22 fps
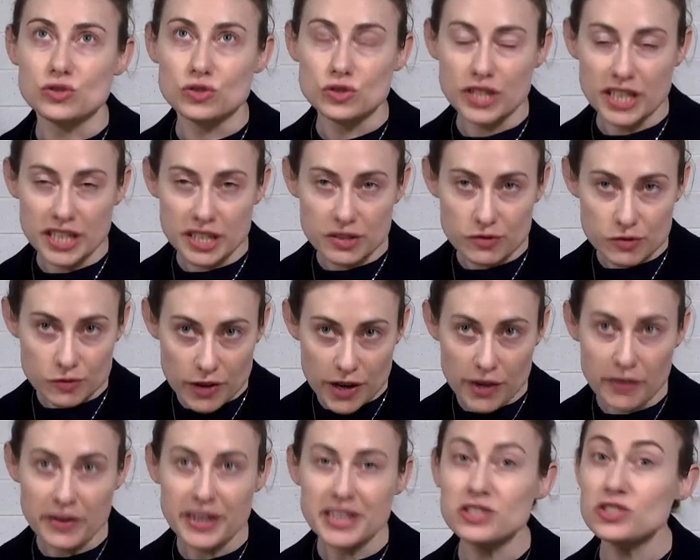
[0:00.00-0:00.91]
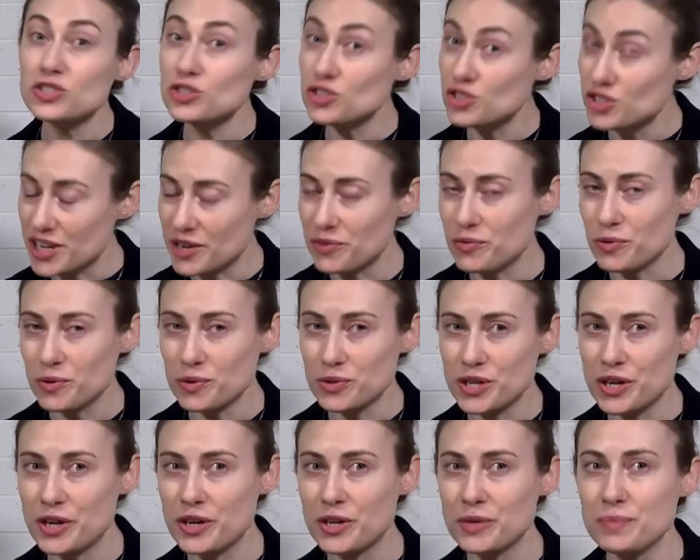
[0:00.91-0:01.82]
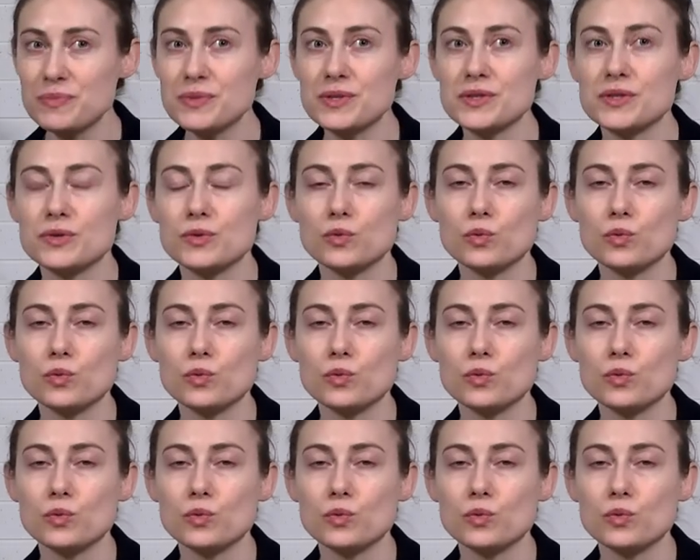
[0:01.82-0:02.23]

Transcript: In very general terms,